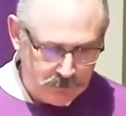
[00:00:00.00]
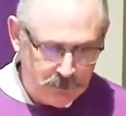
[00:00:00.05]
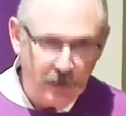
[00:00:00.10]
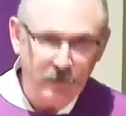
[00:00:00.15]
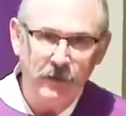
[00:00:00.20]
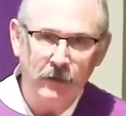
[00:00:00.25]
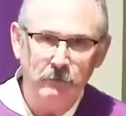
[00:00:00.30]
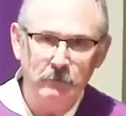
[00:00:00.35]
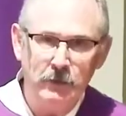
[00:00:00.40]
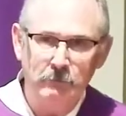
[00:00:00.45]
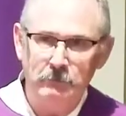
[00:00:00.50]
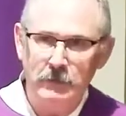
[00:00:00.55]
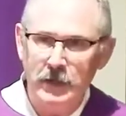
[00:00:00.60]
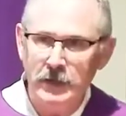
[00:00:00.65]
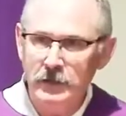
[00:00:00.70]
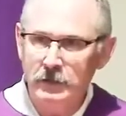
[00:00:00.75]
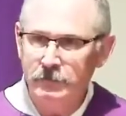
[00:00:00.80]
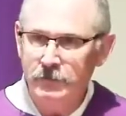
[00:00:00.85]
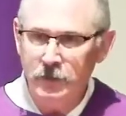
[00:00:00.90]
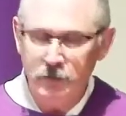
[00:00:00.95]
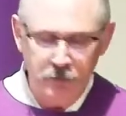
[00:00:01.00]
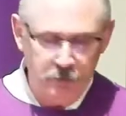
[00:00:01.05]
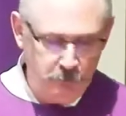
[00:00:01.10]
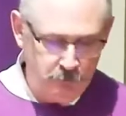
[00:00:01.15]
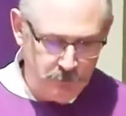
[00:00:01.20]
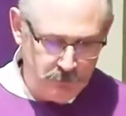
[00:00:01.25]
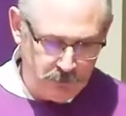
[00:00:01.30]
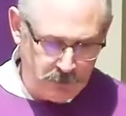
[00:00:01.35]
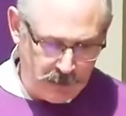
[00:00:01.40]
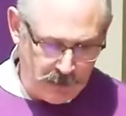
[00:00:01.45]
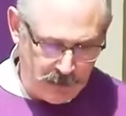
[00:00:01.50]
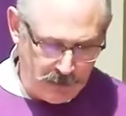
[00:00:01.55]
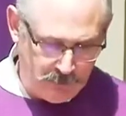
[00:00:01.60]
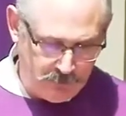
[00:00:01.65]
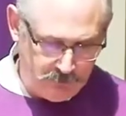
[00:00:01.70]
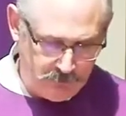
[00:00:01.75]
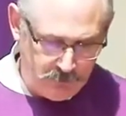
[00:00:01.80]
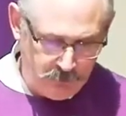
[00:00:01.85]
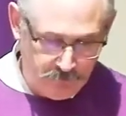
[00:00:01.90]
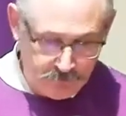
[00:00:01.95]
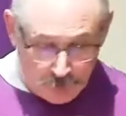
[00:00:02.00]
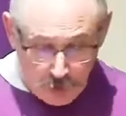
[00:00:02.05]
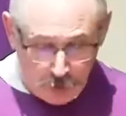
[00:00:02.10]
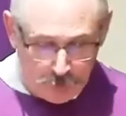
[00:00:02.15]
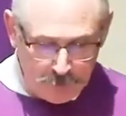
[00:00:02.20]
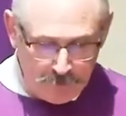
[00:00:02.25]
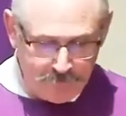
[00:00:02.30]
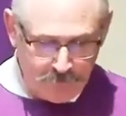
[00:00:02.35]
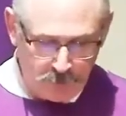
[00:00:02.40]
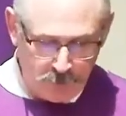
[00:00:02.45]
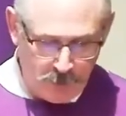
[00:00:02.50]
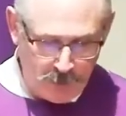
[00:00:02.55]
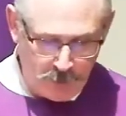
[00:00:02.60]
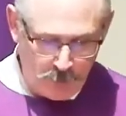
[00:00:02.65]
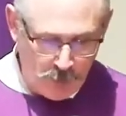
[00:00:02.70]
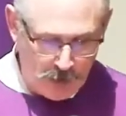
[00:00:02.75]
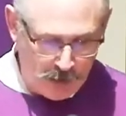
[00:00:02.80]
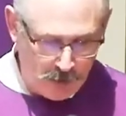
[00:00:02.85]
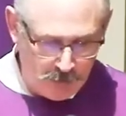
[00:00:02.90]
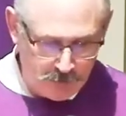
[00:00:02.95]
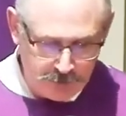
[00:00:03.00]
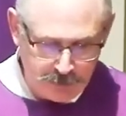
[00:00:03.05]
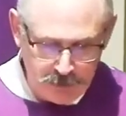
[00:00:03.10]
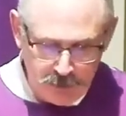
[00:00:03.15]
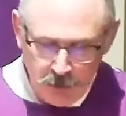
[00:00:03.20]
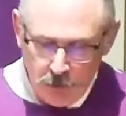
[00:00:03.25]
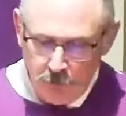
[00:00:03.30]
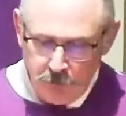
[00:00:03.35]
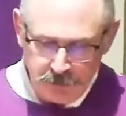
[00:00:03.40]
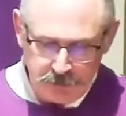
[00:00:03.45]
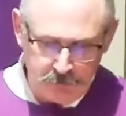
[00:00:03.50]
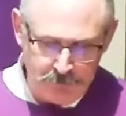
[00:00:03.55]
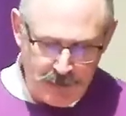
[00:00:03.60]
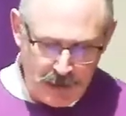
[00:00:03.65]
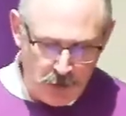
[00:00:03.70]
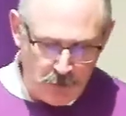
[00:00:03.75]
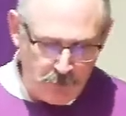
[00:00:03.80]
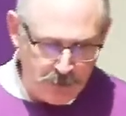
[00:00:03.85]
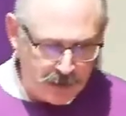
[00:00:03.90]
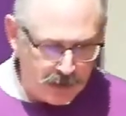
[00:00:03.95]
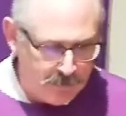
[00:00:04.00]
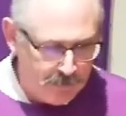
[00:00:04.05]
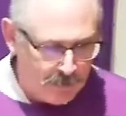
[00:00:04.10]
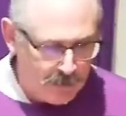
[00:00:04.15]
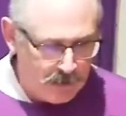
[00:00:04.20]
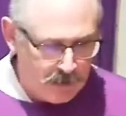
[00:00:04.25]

I think many of you who've known me for quite a while already know this about me.